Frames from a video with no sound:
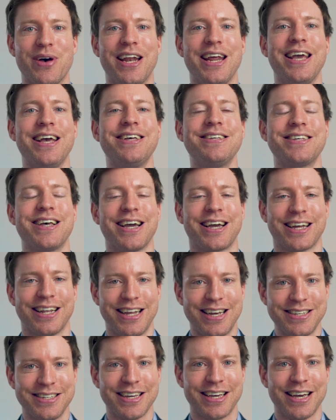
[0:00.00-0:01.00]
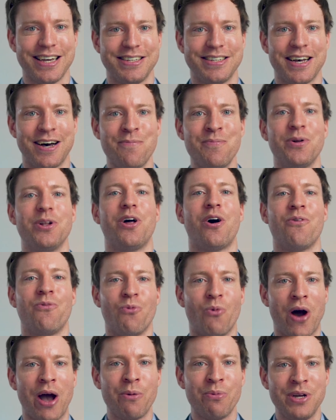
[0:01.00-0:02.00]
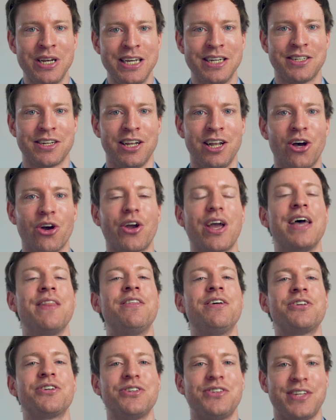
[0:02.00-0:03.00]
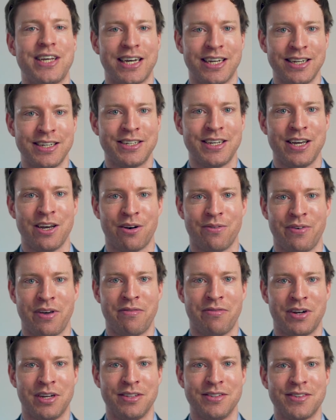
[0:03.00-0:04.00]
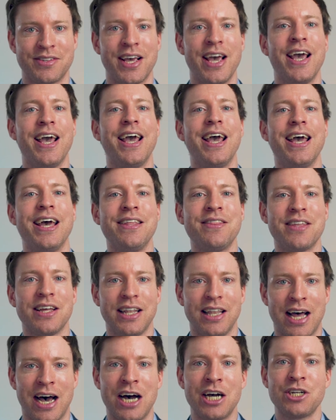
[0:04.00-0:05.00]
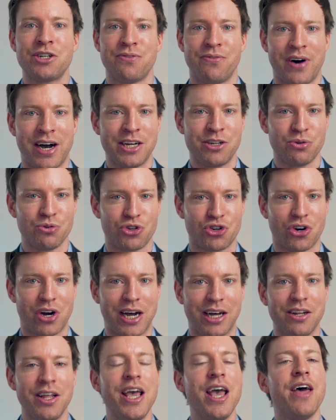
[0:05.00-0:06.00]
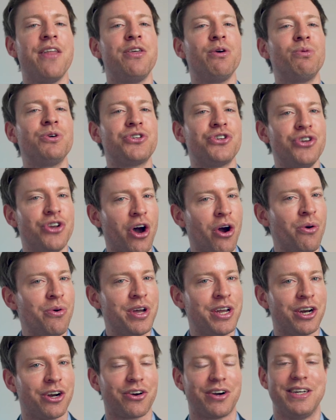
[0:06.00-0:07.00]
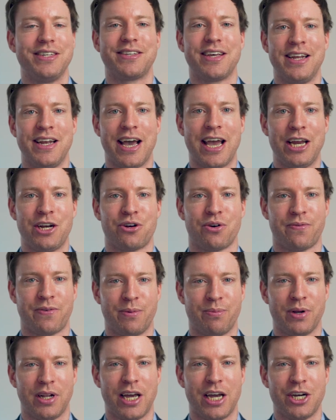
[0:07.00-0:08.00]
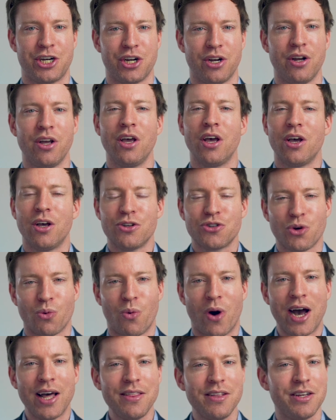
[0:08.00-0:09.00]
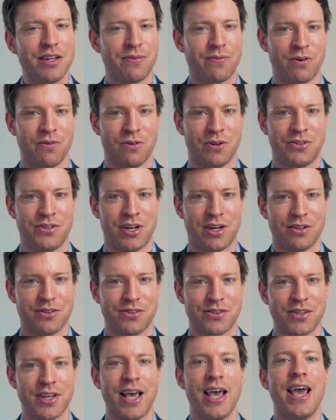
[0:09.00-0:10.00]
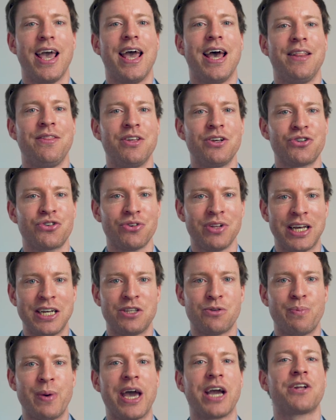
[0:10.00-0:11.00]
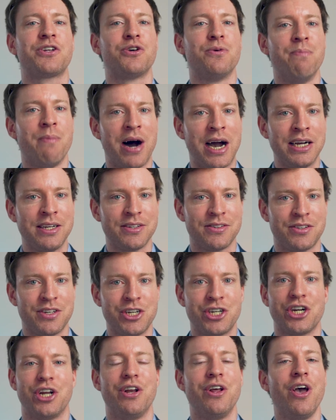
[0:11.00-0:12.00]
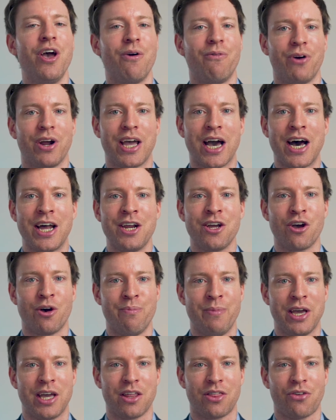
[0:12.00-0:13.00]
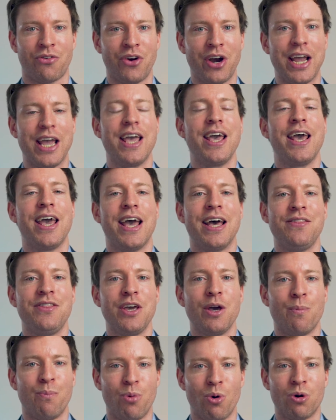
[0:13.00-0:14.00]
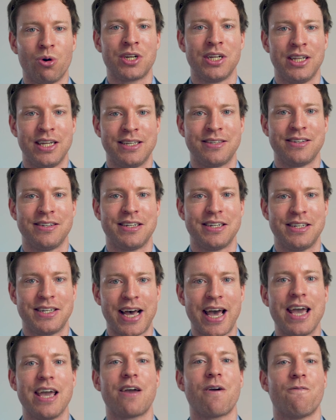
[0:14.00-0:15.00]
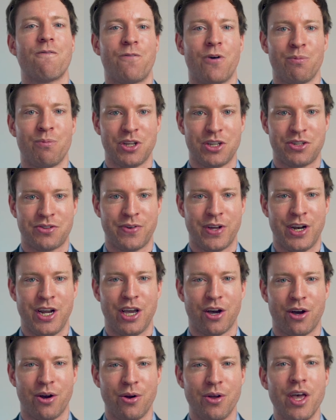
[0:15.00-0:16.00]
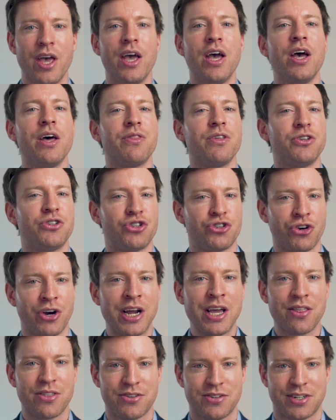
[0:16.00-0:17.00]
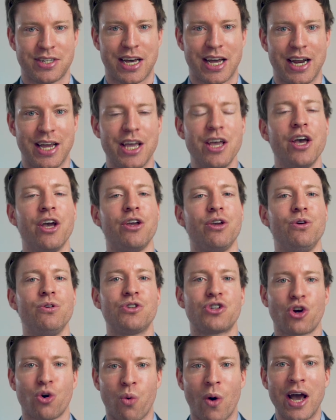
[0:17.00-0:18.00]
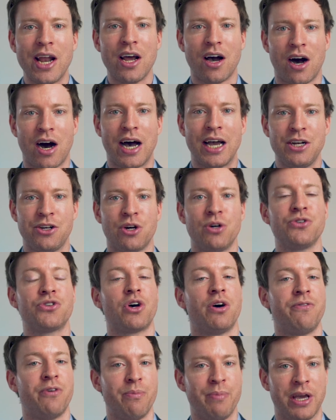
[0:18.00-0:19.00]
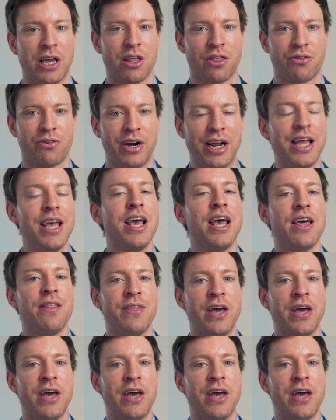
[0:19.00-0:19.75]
But here's a classic example of why we need to look at the totality of evidence. In the large vital trial, there was no increase in atrial fibrillation. So why the different results? And this relates back to my decision regarding omega-3 and the important lesson to take from this video. The strength study used quite a high dose of omega-3.